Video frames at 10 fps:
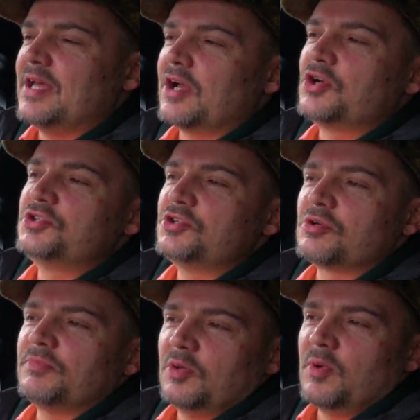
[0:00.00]
I could do
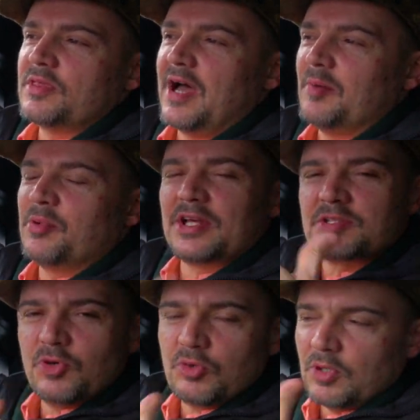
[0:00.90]
something with that, but
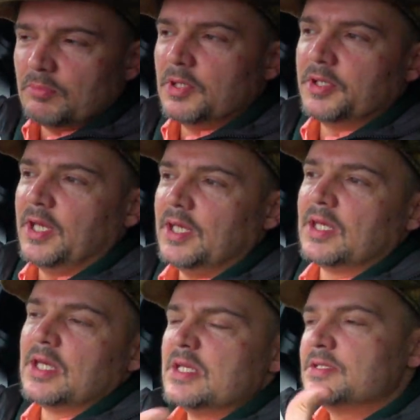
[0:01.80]
that's more, more money.
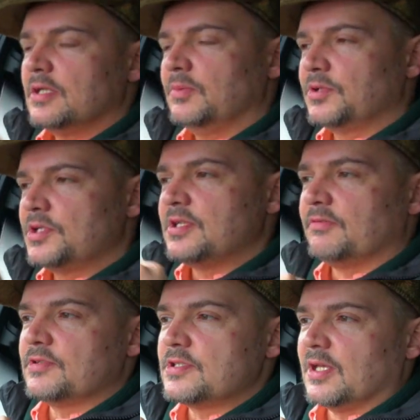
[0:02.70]
So we'll just
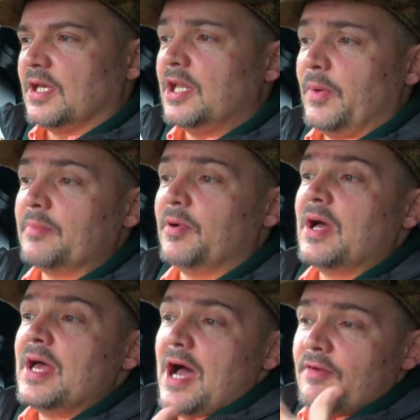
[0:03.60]
have to see. Anyway, but
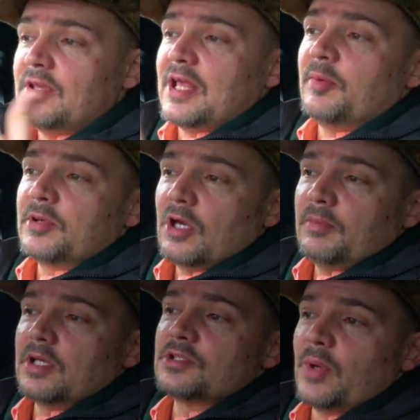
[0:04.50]
I think that'll be
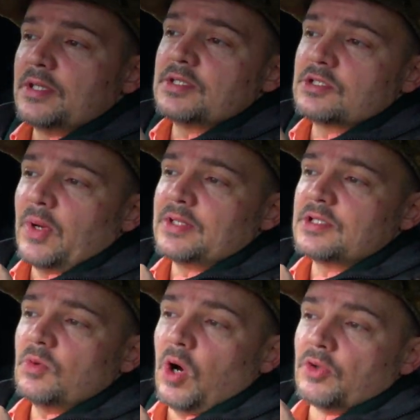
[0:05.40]
coming in
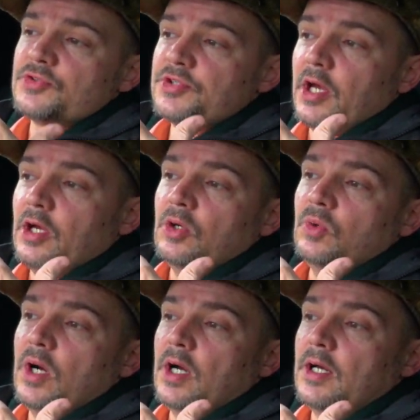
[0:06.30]
2021.
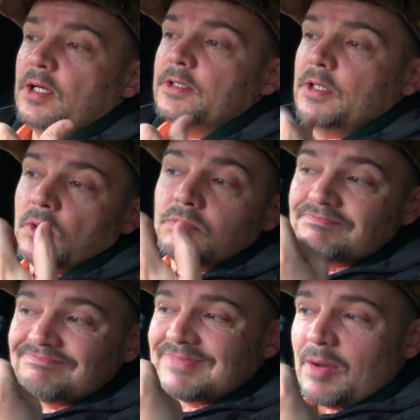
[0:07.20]
So uh, you know,
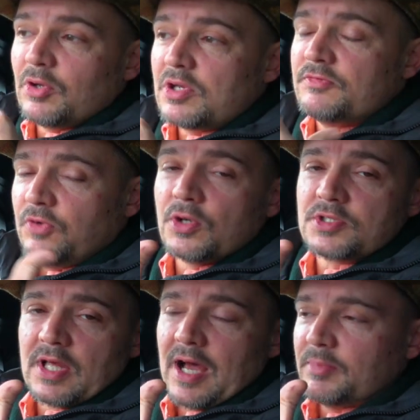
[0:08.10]
I'm looking forward
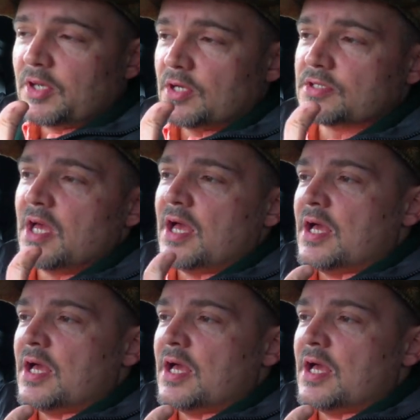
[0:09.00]
to that because